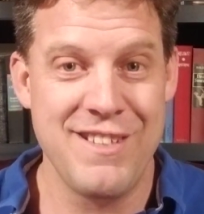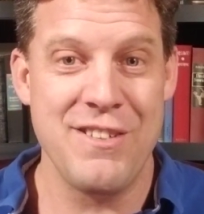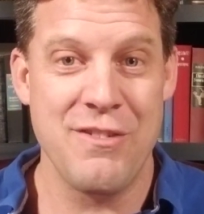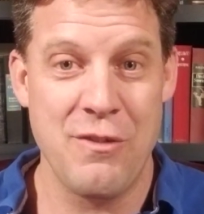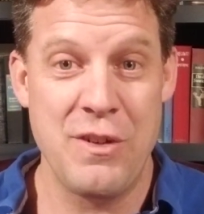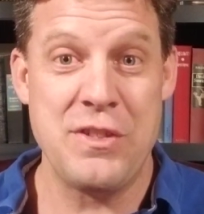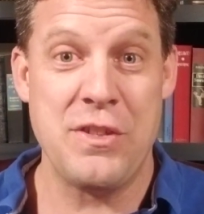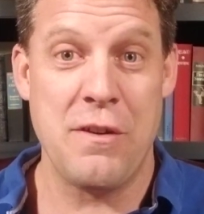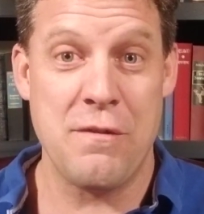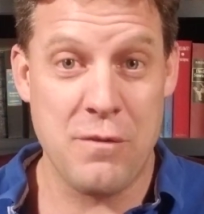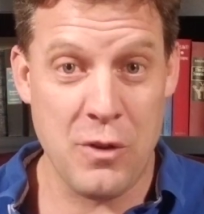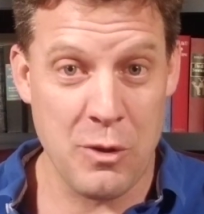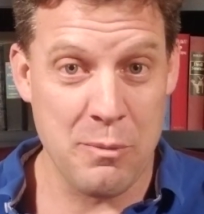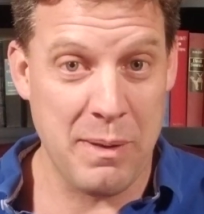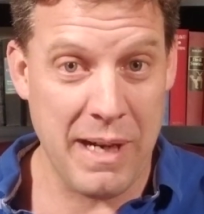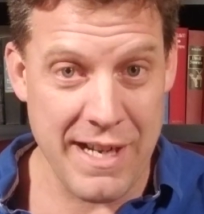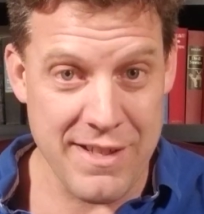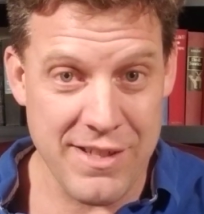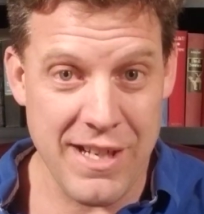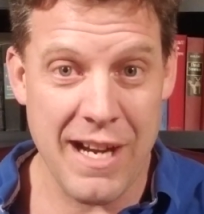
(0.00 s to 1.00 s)
It's a full
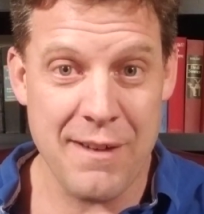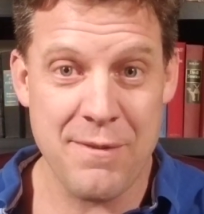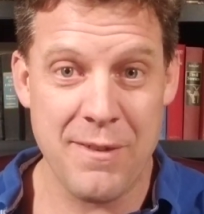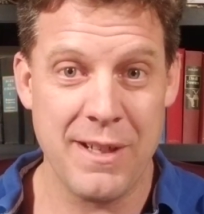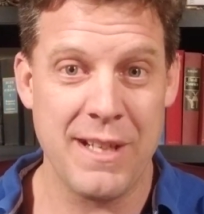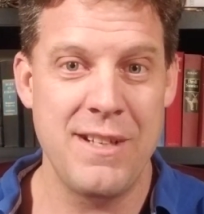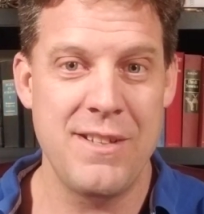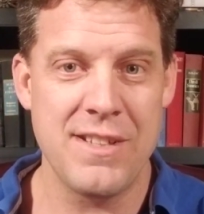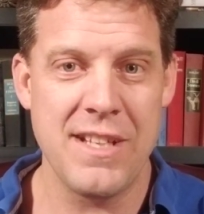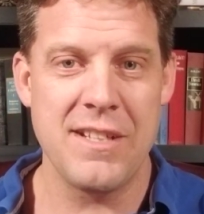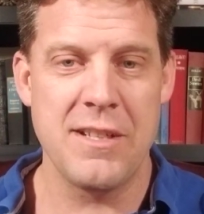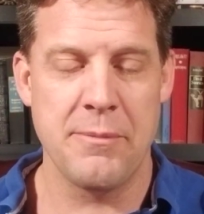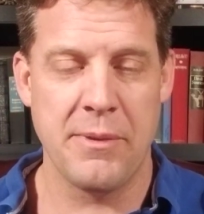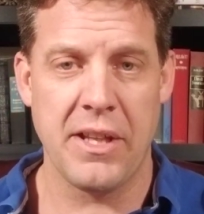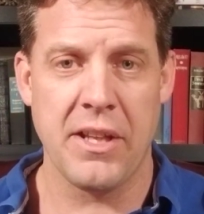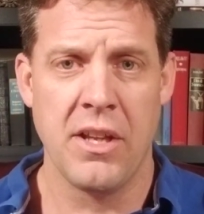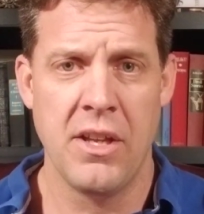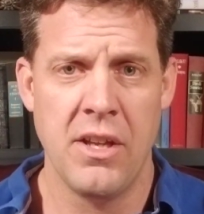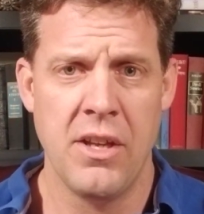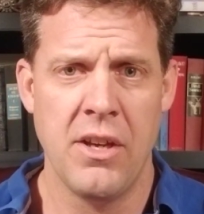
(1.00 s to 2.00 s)
price offer. Can you send it?"
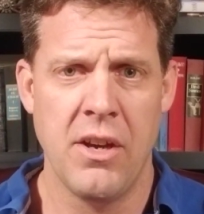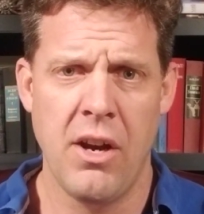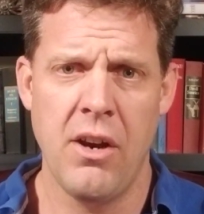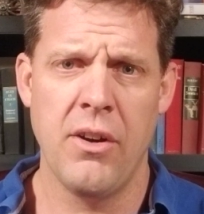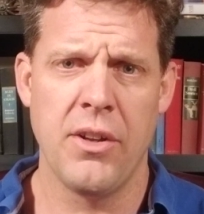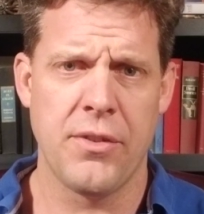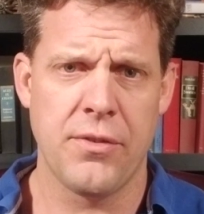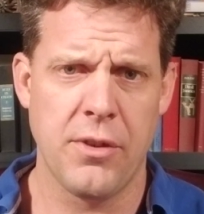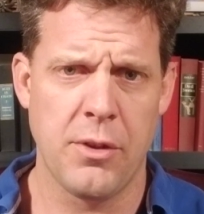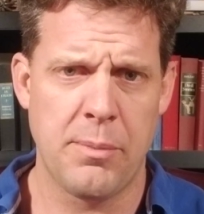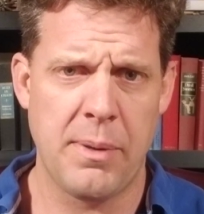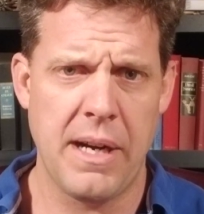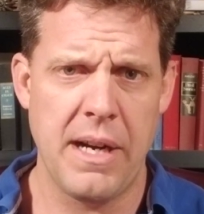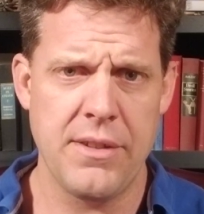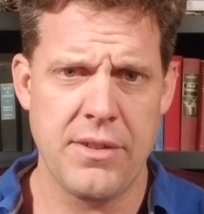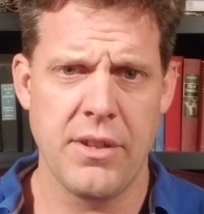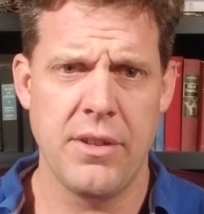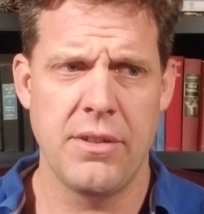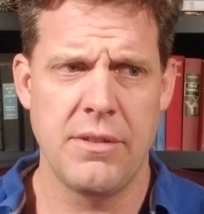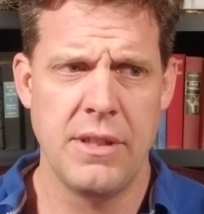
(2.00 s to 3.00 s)
Like, "Oh, it's full price?
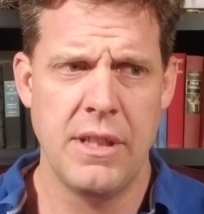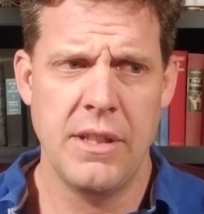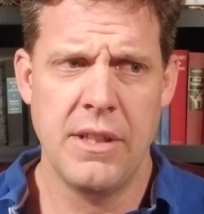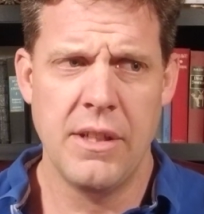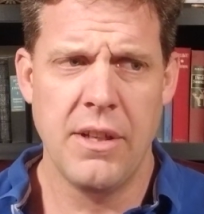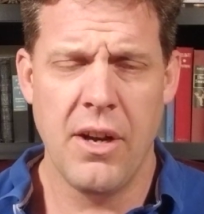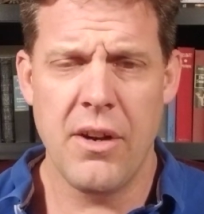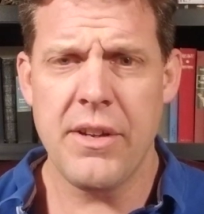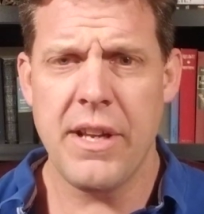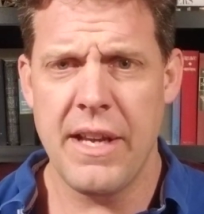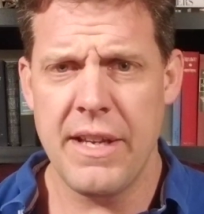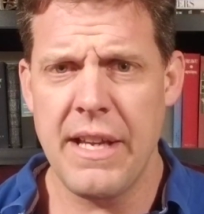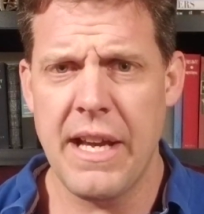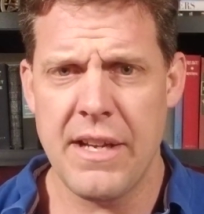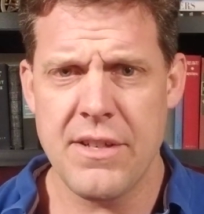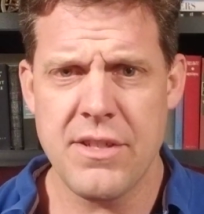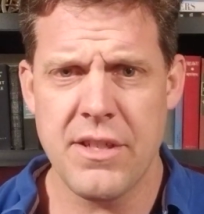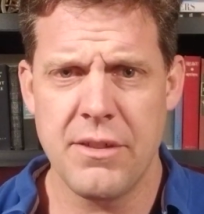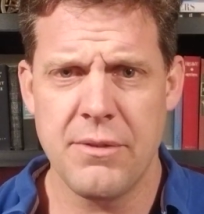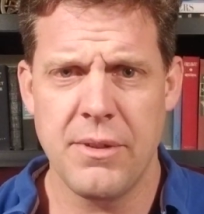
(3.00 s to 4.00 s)
Oh, okay, yeah,
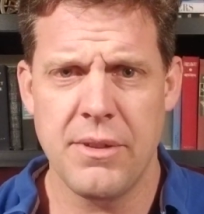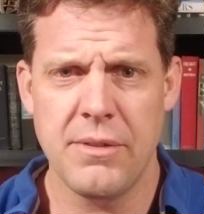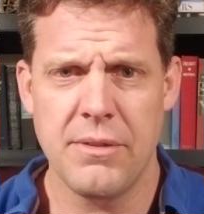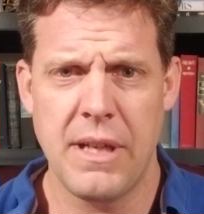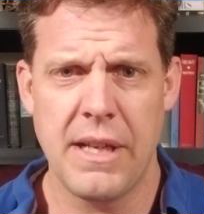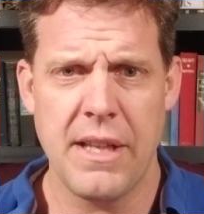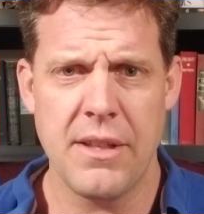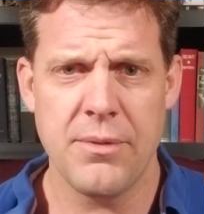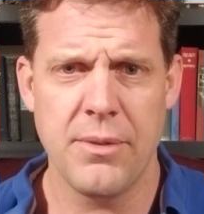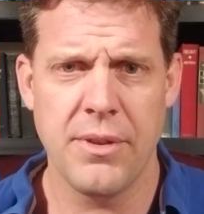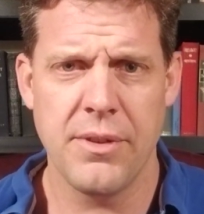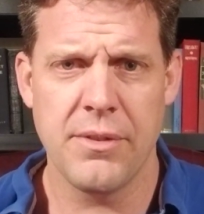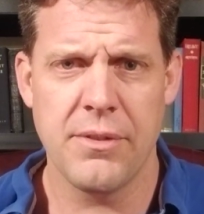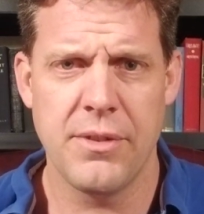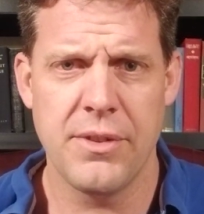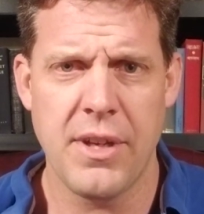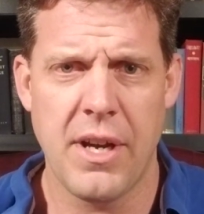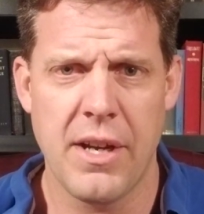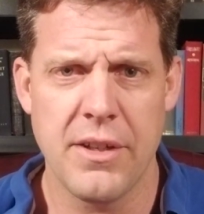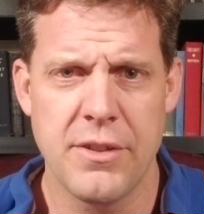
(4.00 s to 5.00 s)
sure. Well, I guess we'll
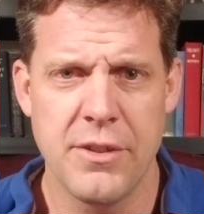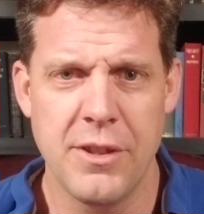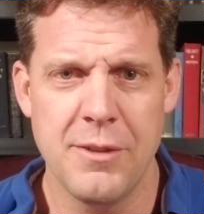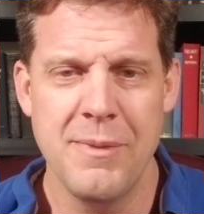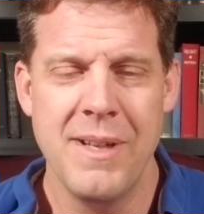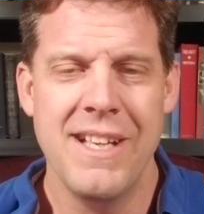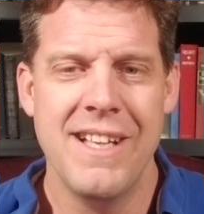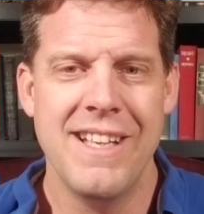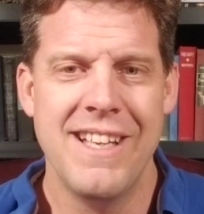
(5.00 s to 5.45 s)
talk to him."